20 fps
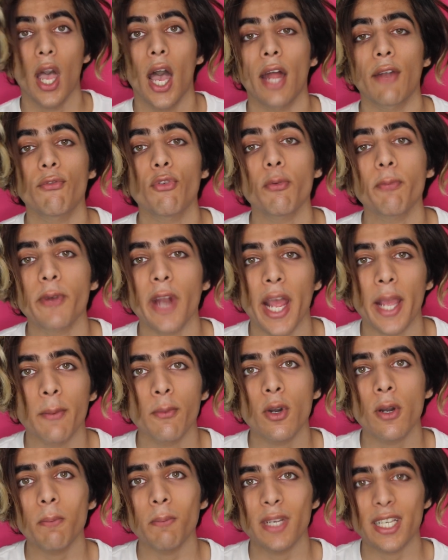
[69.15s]
And for
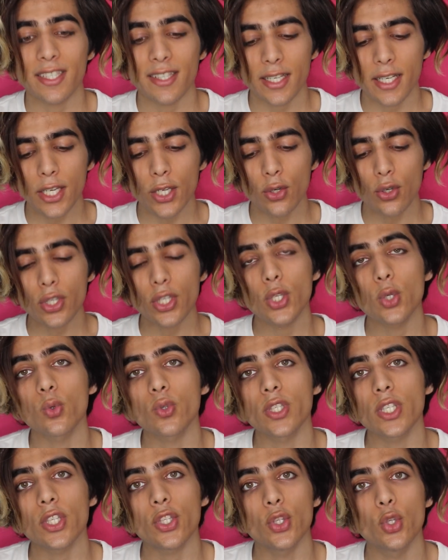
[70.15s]
primer, I'm basically gonna
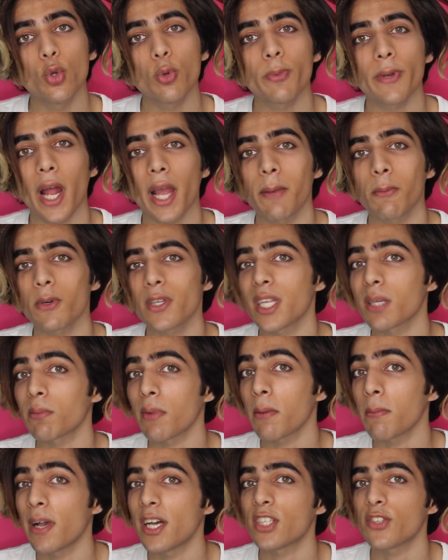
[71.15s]
use this new primer that
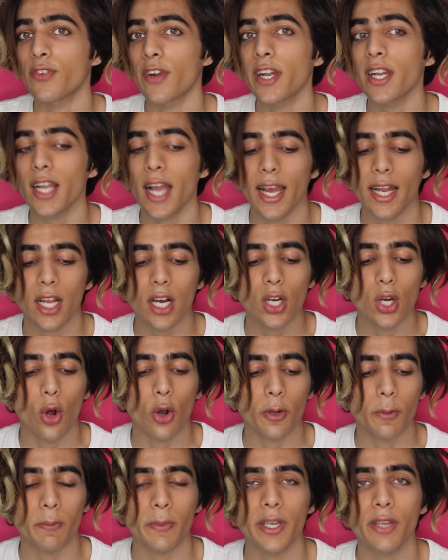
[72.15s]
my best friend Lila
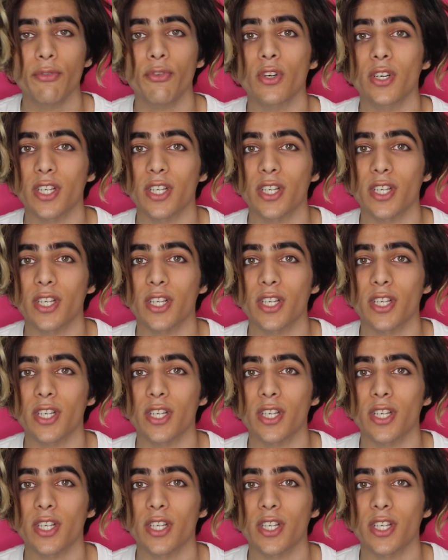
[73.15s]
got me for